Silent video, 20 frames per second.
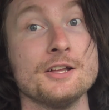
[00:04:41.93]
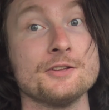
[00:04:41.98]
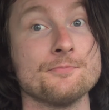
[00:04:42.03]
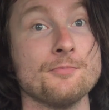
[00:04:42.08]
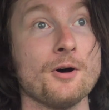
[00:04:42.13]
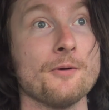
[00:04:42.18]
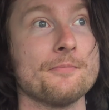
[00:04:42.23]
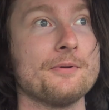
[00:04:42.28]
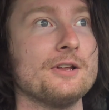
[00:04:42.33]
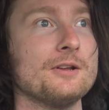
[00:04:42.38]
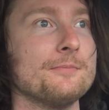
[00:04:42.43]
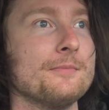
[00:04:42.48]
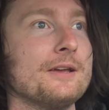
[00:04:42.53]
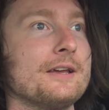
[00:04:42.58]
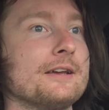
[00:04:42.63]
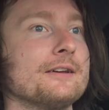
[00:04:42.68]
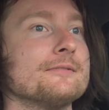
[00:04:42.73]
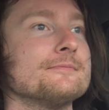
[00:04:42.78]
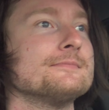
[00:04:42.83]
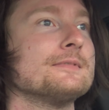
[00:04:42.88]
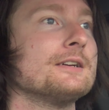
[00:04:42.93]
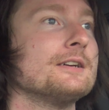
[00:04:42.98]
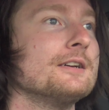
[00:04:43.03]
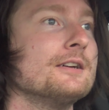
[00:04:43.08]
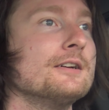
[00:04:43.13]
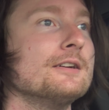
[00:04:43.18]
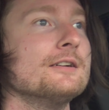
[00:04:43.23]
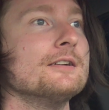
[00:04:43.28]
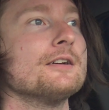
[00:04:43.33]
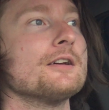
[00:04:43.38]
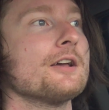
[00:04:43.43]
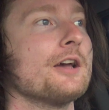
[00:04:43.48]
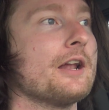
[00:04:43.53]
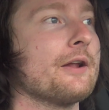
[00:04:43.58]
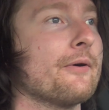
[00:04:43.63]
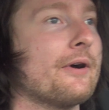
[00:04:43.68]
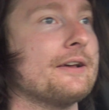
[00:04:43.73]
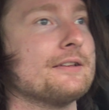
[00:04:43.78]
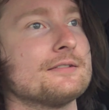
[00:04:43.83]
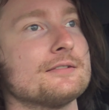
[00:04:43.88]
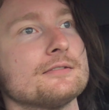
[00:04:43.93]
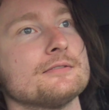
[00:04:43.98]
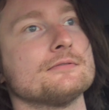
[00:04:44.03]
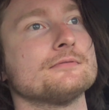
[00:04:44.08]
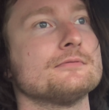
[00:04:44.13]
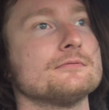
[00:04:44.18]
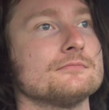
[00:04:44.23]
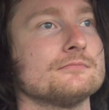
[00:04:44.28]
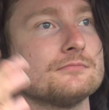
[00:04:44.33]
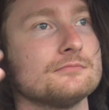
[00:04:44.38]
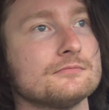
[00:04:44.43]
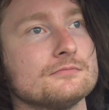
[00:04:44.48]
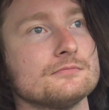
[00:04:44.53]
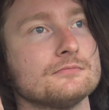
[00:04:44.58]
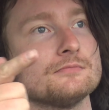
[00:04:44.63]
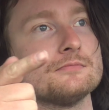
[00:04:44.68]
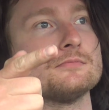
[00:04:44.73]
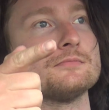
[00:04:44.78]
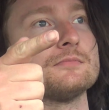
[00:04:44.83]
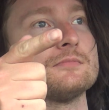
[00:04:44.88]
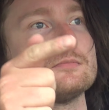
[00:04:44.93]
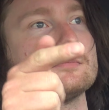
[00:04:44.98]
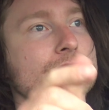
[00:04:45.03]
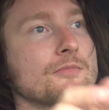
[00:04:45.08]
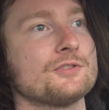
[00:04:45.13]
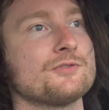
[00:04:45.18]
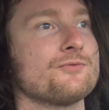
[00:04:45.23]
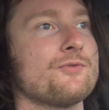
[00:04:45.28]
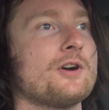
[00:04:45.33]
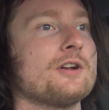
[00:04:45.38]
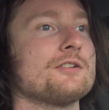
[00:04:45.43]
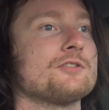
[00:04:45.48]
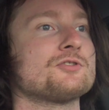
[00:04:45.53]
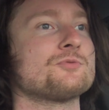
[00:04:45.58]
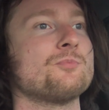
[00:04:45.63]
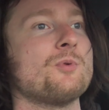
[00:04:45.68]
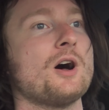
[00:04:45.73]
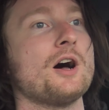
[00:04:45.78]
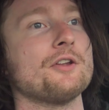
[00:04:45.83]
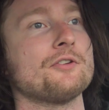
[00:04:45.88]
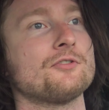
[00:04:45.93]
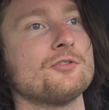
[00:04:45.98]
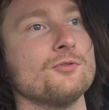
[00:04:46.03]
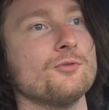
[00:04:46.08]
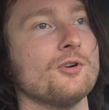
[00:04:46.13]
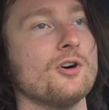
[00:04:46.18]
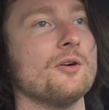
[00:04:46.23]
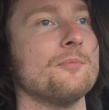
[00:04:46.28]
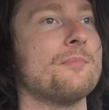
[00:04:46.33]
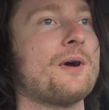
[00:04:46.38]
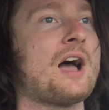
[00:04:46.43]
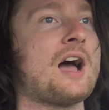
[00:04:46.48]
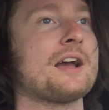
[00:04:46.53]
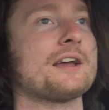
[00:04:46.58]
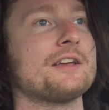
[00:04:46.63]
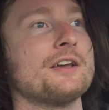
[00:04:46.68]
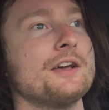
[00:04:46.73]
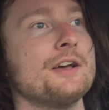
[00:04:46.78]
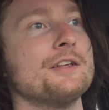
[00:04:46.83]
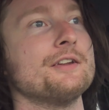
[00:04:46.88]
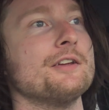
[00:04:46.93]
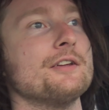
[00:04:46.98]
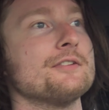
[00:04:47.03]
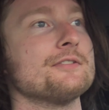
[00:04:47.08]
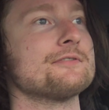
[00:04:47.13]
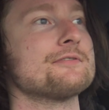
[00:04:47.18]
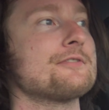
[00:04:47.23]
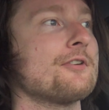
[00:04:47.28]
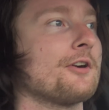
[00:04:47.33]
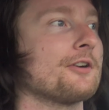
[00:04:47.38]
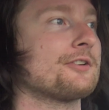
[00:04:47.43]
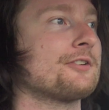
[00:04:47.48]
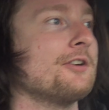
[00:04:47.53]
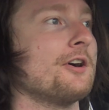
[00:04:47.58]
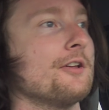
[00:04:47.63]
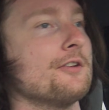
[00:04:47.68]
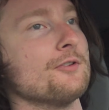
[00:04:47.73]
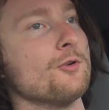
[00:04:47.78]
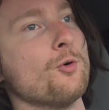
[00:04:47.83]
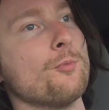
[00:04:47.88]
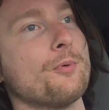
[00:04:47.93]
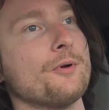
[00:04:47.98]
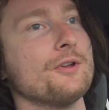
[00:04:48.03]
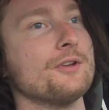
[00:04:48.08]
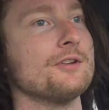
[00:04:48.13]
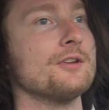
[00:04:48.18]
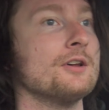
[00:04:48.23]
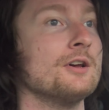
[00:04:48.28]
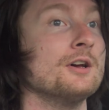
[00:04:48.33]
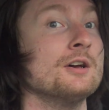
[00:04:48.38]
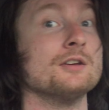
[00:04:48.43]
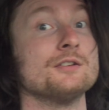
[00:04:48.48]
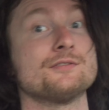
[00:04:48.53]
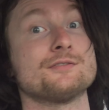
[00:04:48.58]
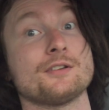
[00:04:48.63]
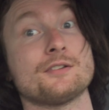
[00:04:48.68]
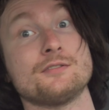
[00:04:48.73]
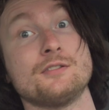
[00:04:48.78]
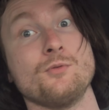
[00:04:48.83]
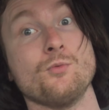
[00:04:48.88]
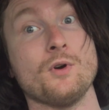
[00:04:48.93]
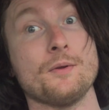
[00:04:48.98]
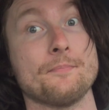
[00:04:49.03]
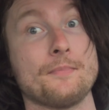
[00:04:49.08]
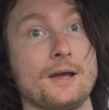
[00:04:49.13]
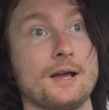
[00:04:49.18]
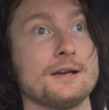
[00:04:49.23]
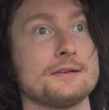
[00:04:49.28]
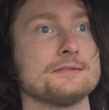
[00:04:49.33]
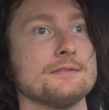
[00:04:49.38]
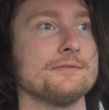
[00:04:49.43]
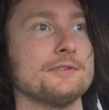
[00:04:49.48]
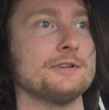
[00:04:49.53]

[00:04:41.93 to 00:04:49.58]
It's bumpy to me. Anyways, let's find a spot to back in and start cutting open 61 bags of